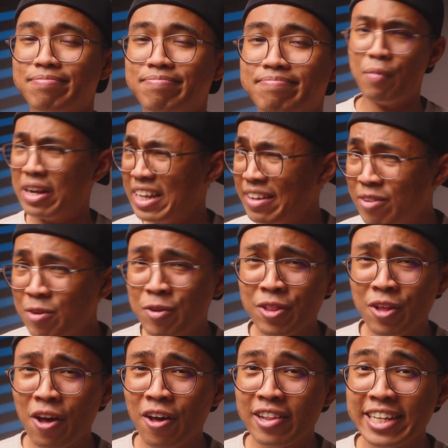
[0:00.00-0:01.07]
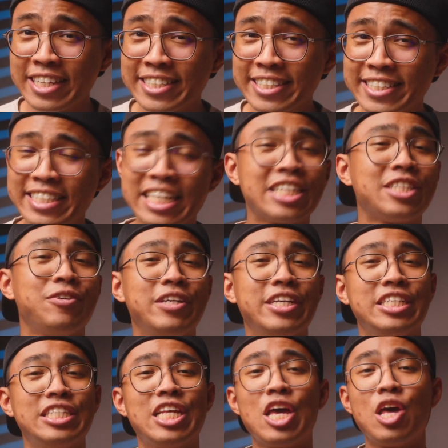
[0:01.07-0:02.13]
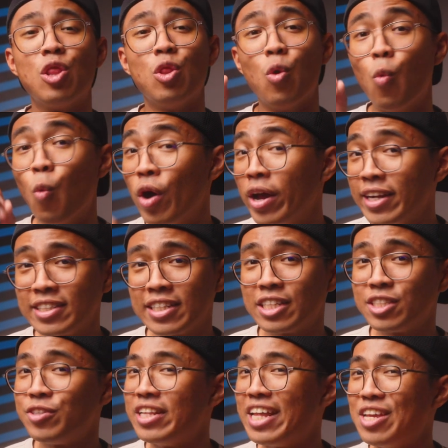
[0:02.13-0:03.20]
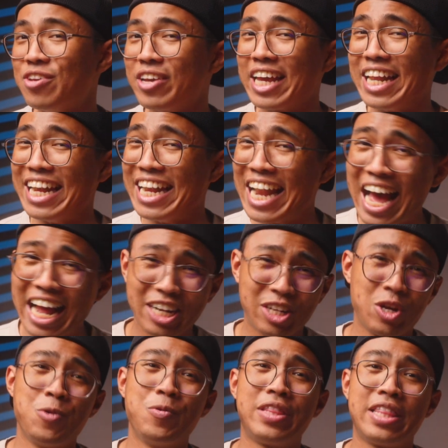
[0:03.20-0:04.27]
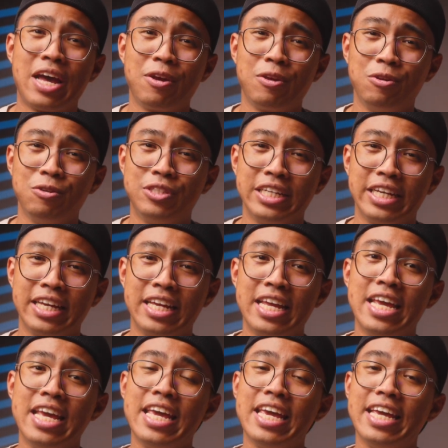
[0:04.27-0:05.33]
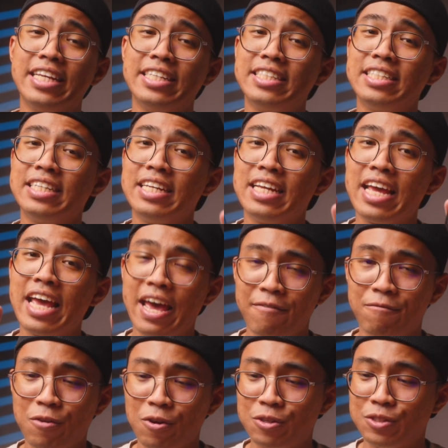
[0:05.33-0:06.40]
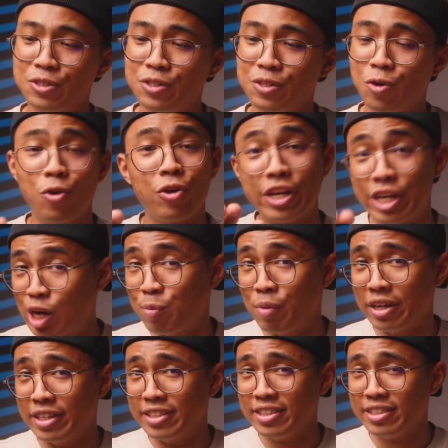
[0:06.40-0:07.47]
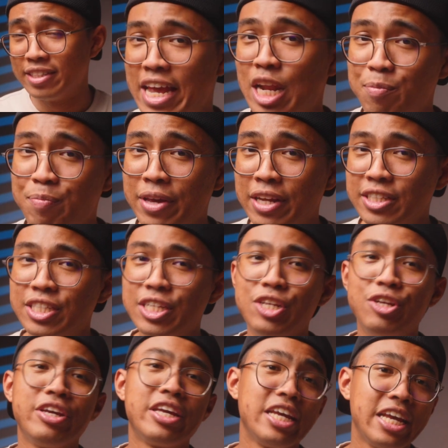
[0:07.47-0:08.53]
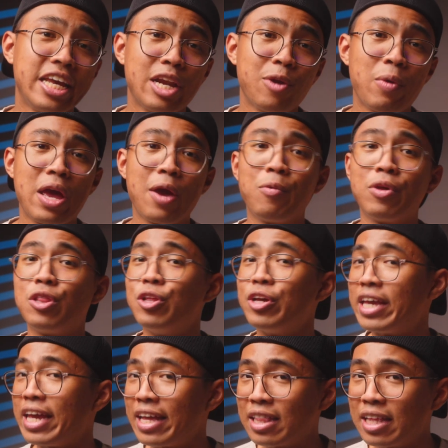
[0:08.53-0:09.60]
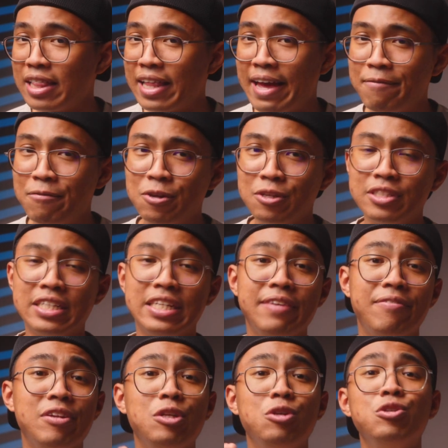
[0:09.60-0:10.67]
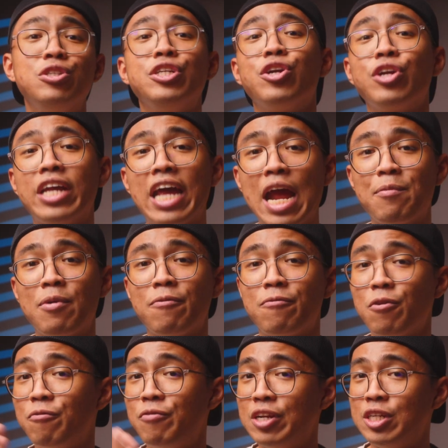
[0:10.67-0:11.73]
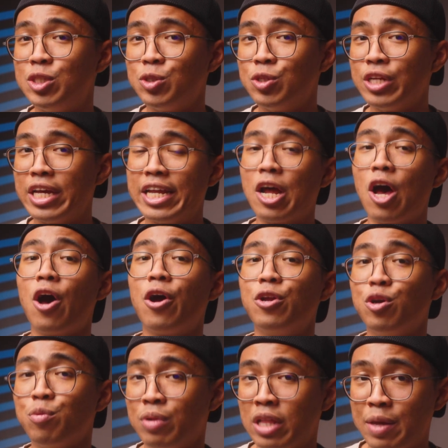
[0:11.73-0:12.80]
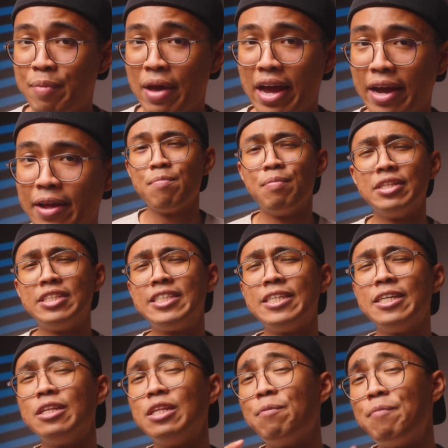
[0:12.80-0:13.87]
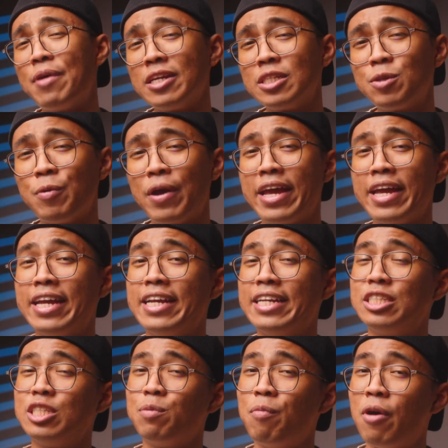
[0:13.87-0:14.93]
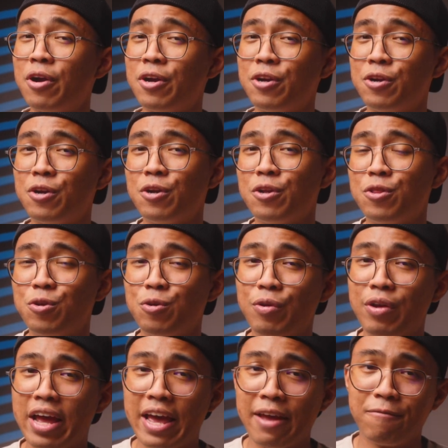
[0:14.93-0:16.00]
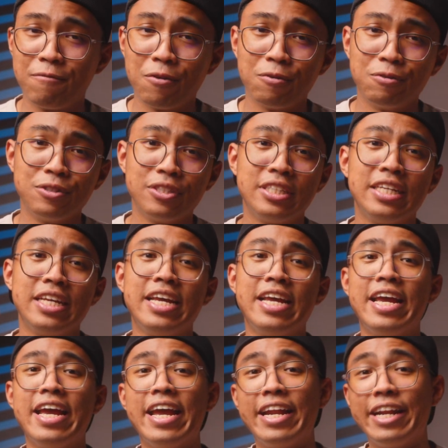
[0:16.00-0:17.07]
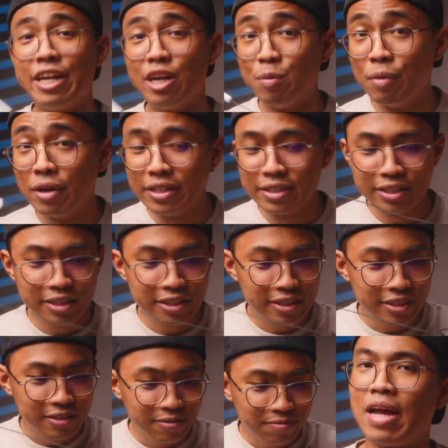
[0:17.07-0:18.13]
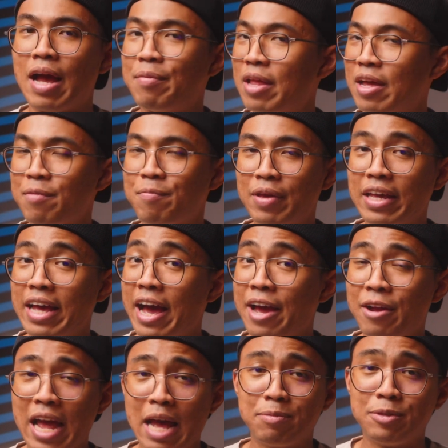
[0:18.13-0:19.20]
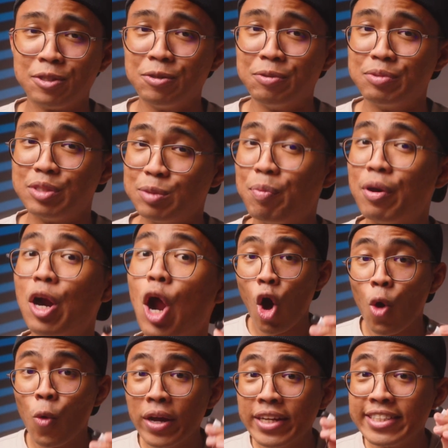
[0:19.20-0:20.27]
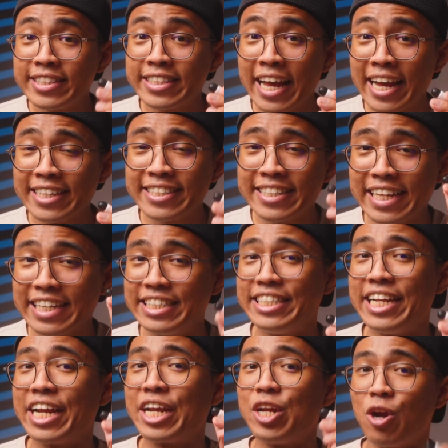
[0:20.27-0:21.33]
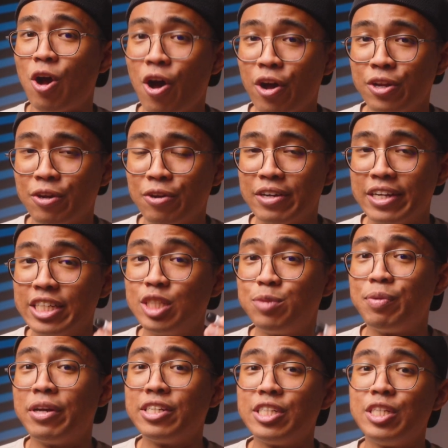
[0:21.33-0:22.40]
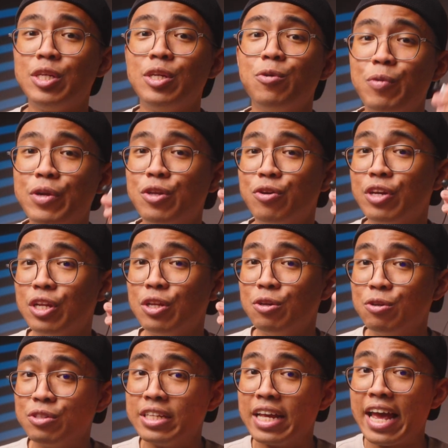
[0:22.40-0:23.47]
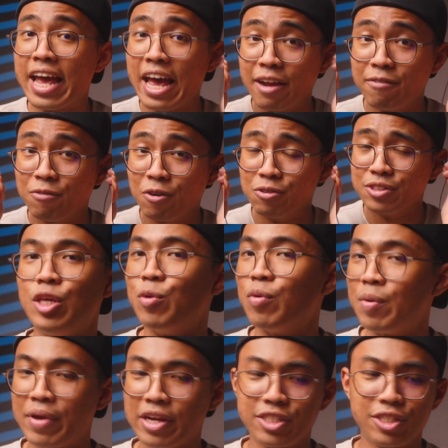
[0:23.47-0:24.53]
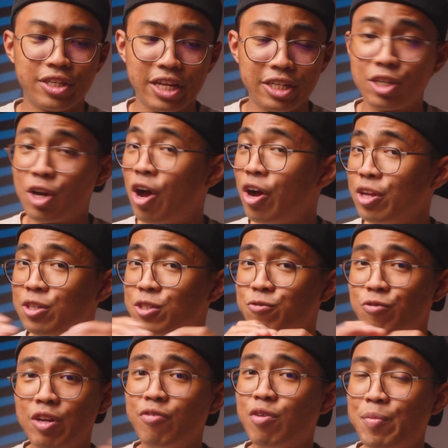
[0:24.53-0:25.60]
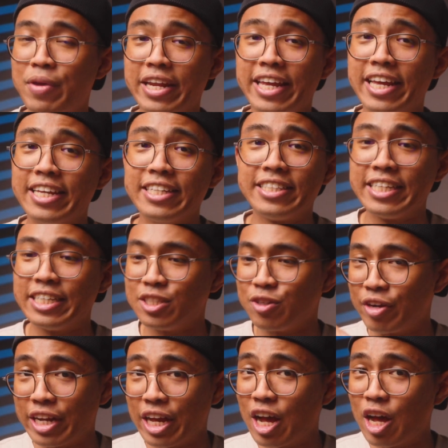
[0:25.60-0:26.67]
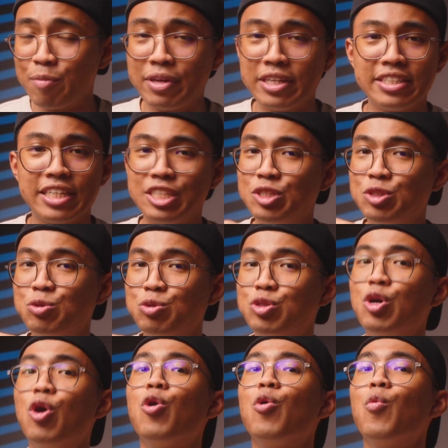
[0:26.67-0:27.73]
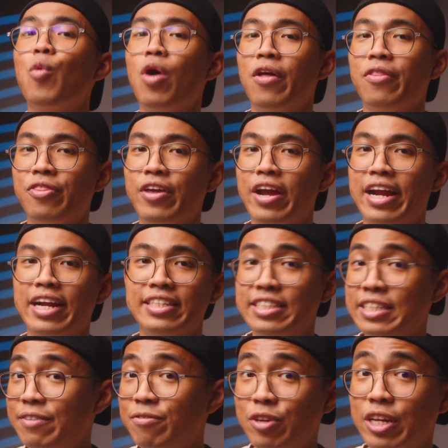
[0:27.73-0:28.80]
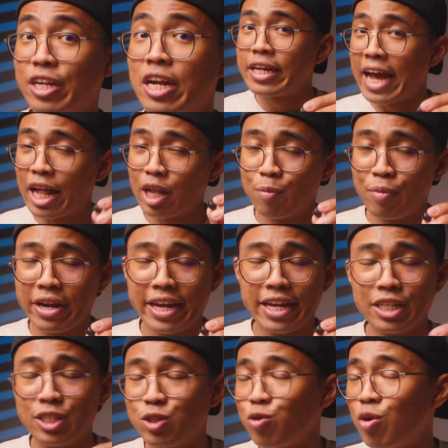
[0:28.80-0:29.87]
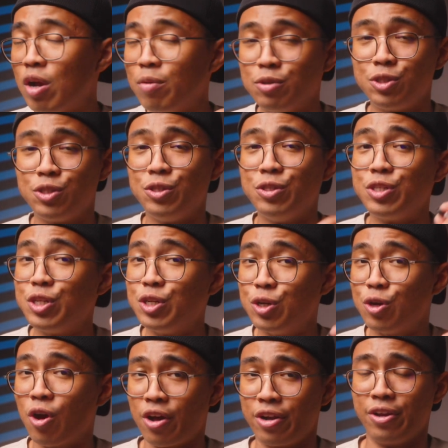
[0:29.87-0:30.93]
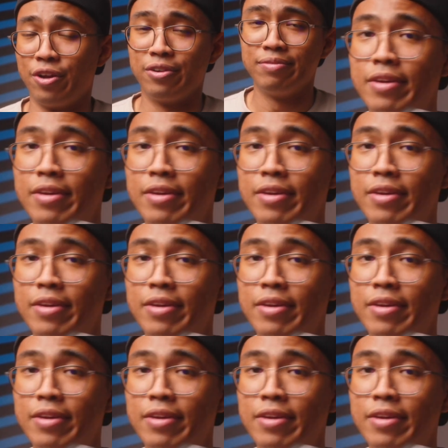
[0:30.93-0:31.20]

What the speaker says: But even with all these accessories, the one accessory that you cannot go without using is headphones or earbuds. In a pinch, you can get away with looking at the levels and even using your camera for visual and audio playback. But still, the best way is to monitor through headphones and earbuds. I'm not a big guy on absolutes, but always test and check your audio, especially when you can use headphones. You want to make sure that your audio is free from any hissings or any hummings that you don't want there, and see if you can calibrate and troubleshoot your audio.